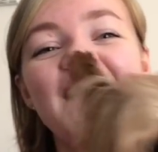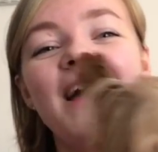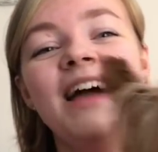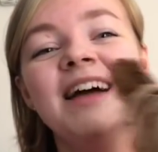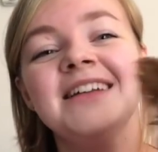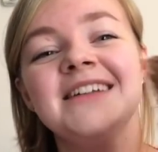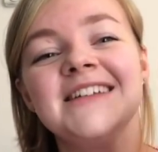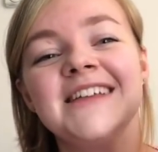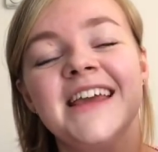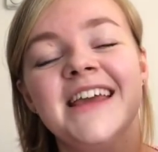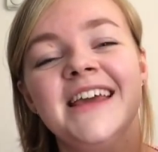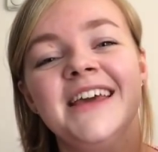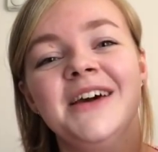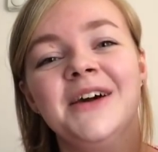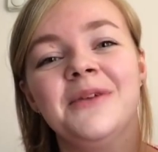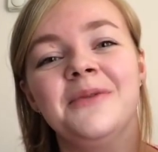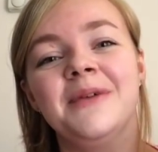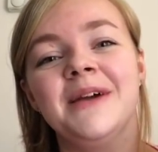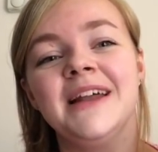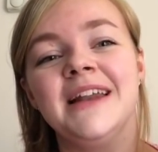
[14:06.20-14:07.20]
And
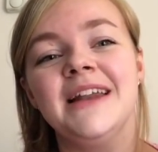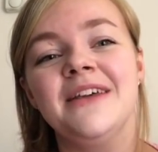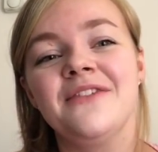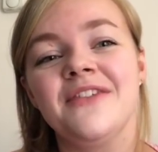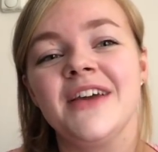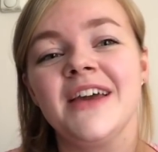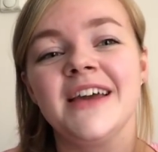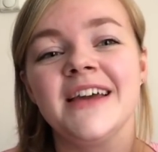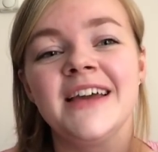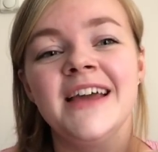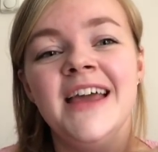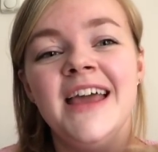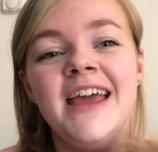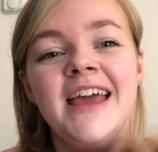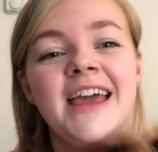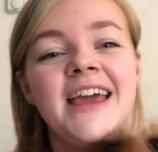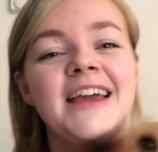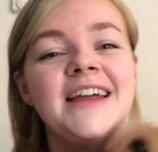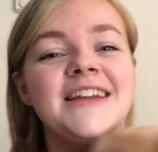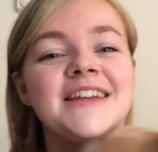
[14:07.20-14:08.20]
here we're living
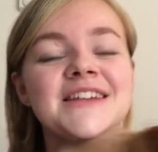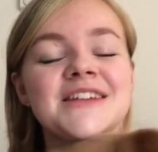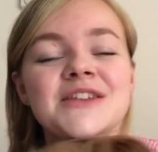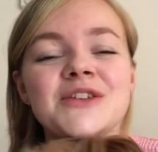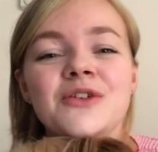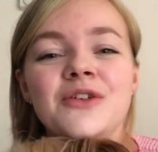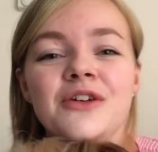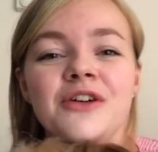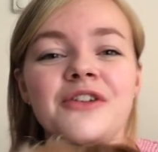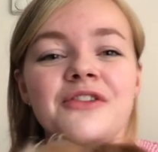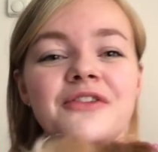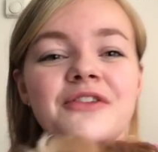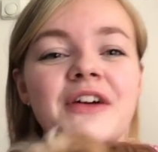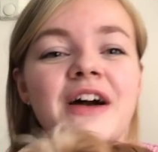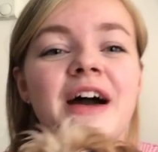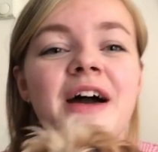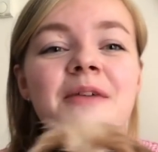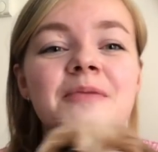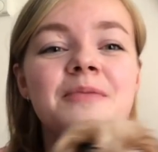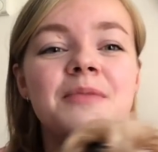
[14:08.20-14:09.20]
in a sort of
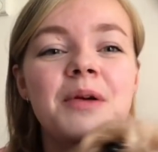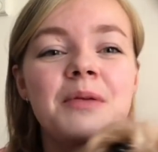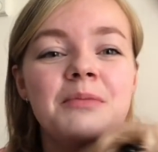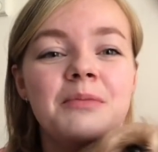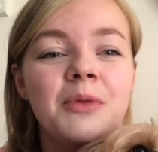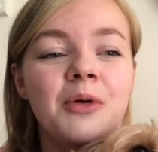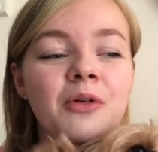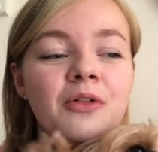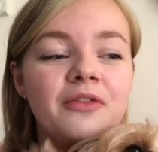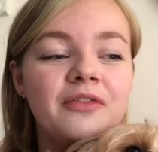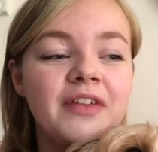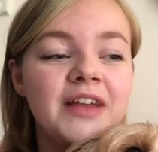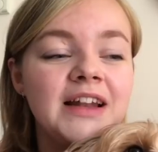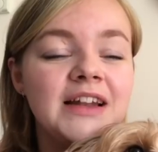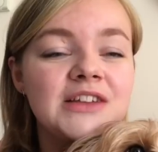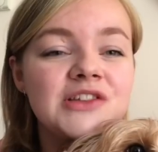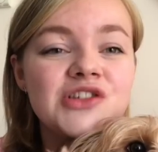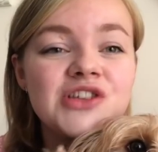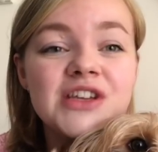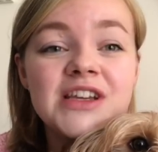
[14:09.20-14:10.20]
more
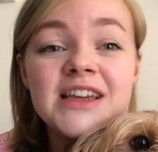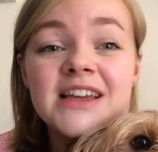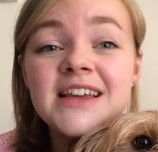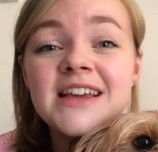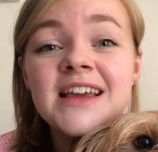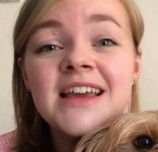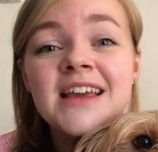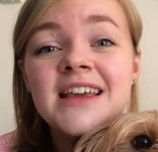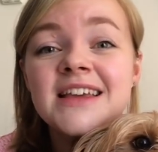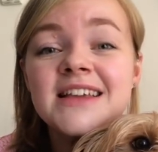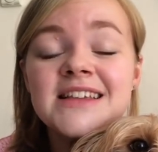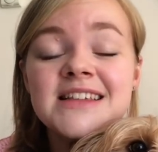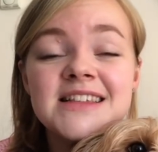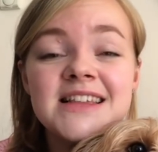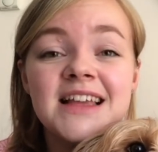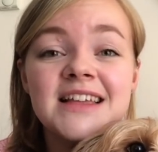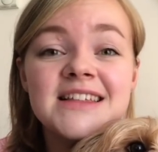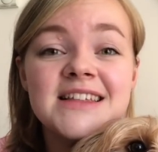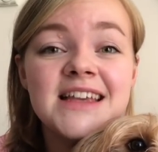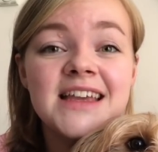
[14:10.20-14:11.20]
villagey
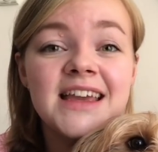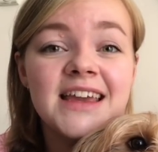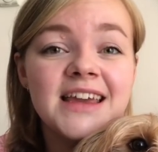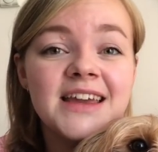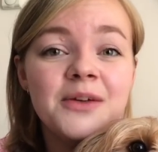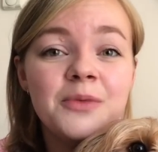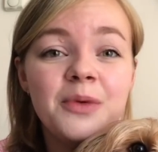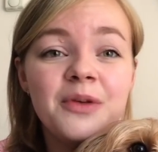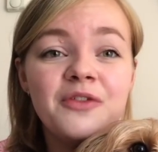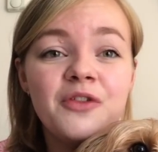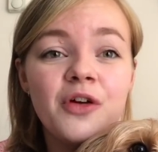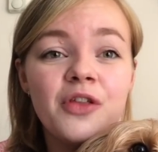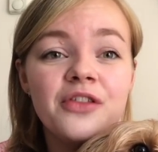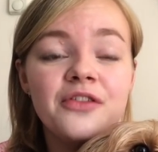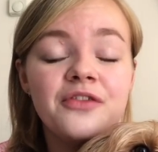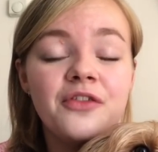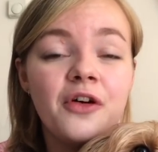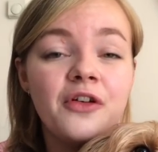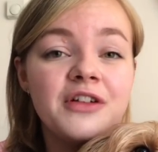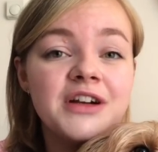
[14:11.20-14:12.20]
setting. We've got the
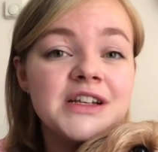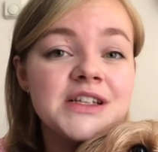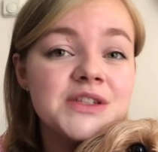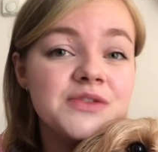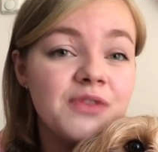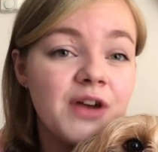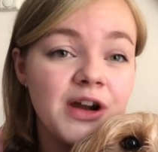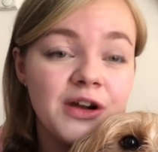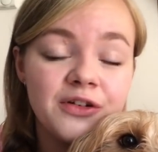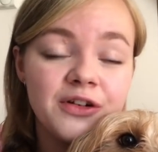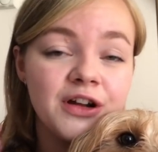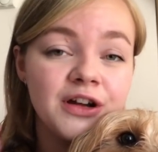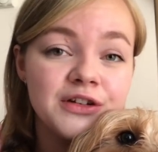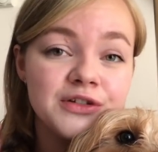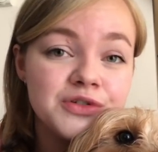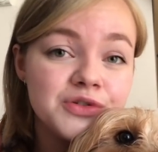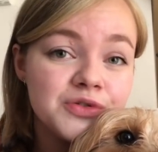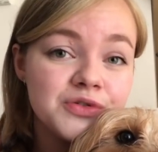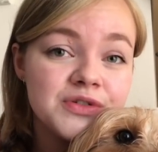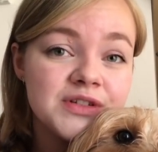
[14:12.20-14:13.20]
forest right on our
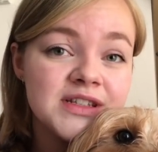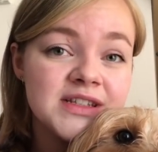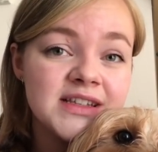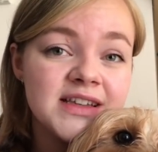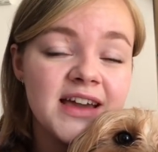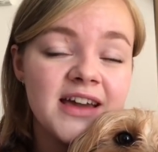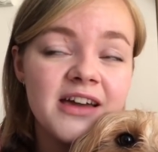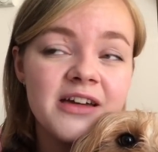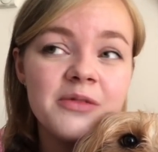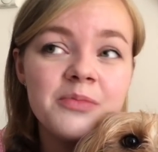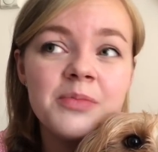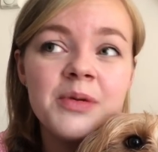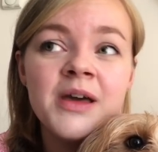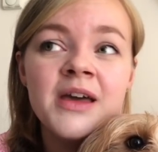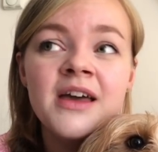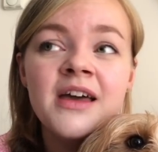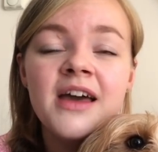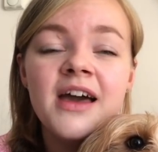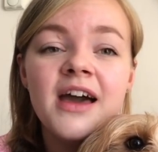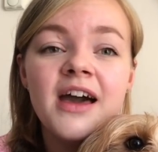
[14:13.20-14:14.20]
doorstep,
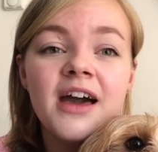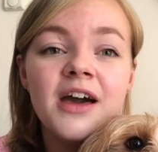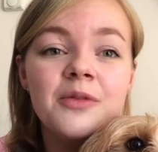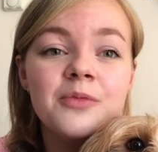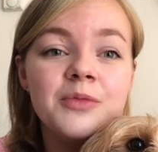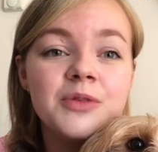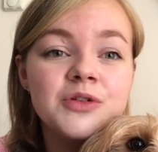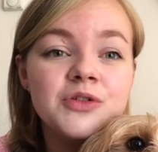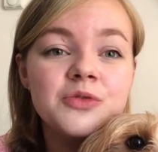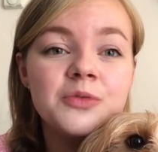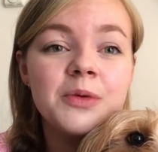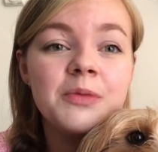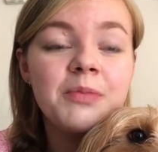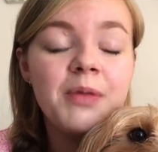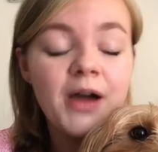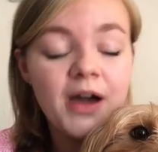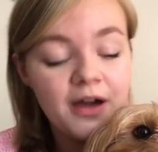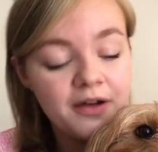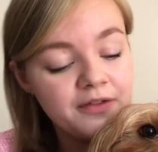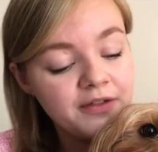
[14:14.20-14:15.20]
which will be
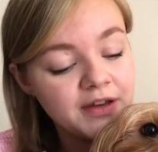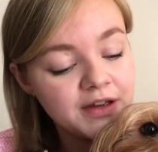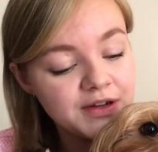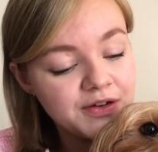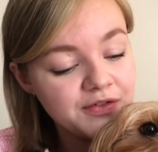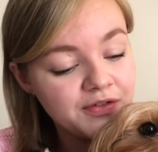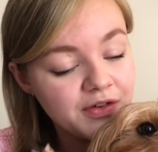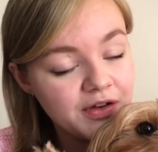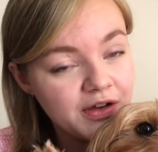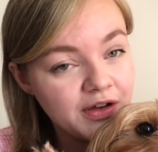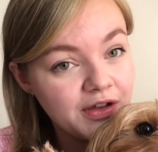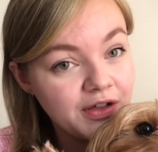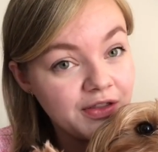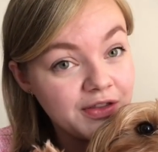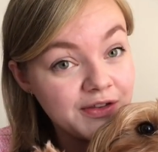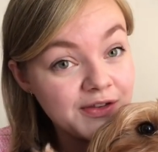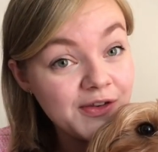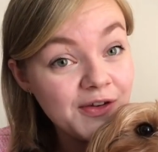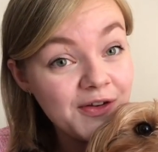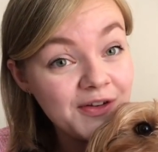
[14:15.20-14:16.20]
perfect for
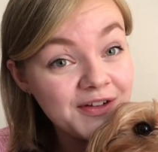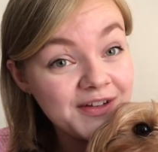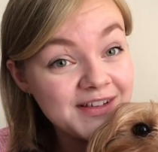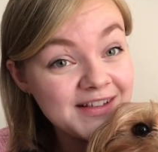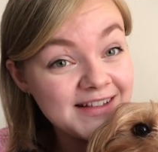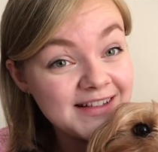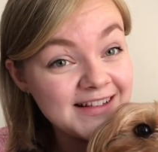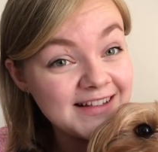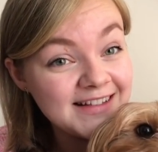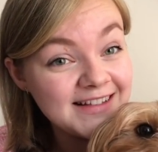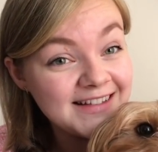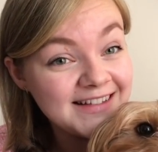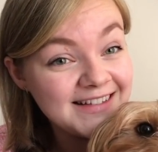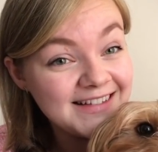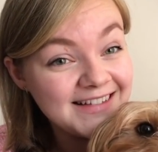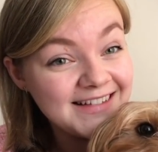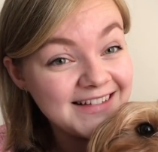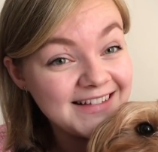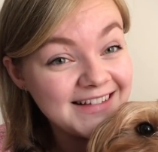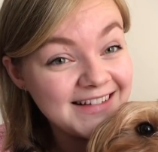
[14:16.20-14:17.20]
the dogs.
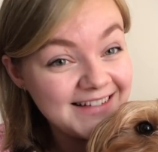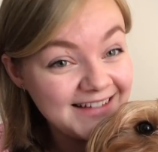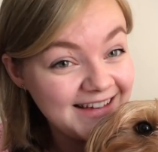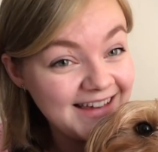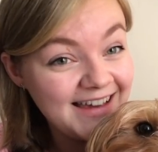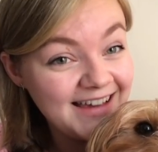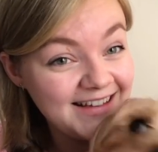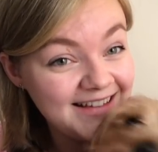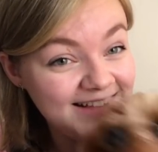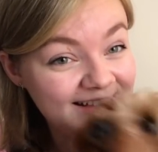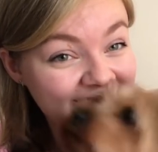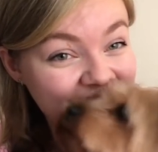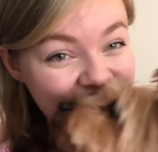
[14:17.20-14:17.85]
Yes.